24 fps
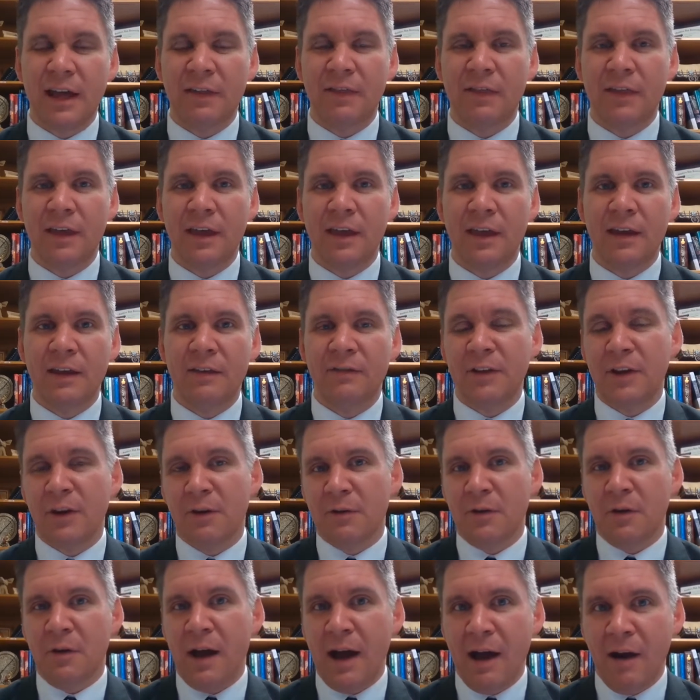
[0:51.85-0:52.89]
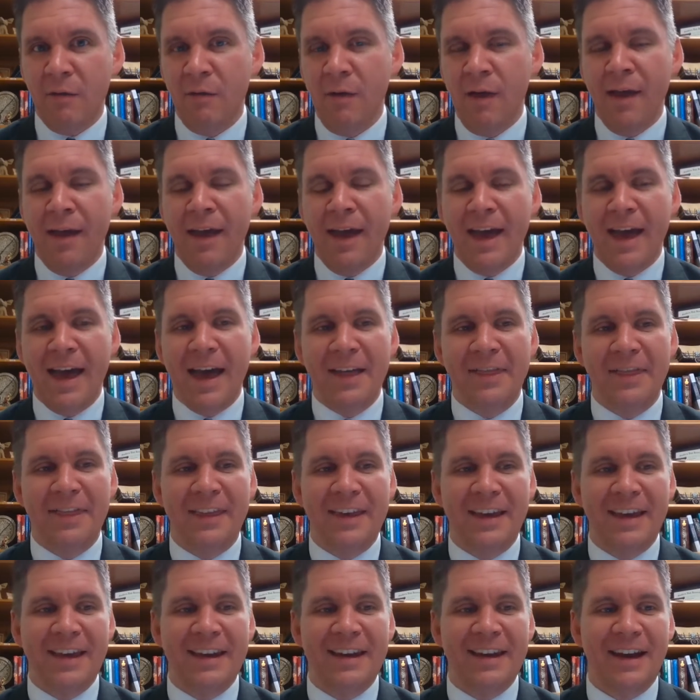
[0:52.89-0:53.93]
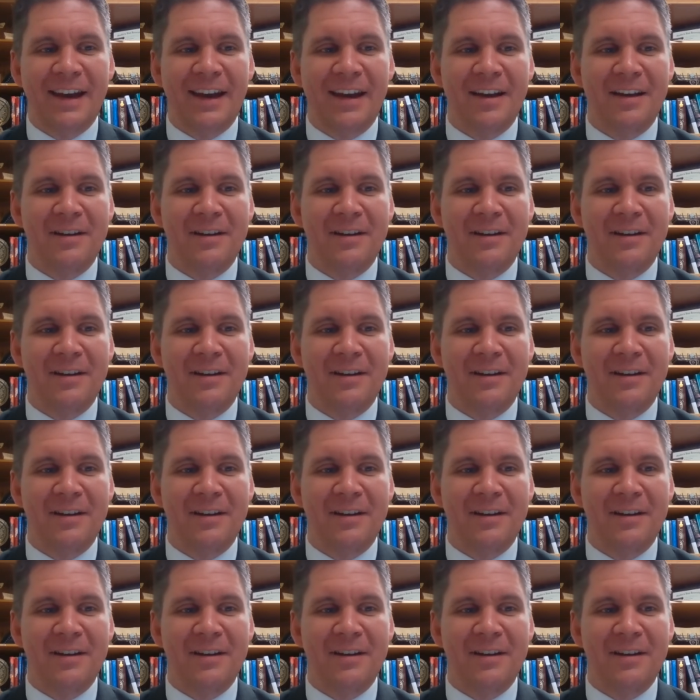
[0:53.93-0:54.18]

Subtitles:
and then if you don't know how, and then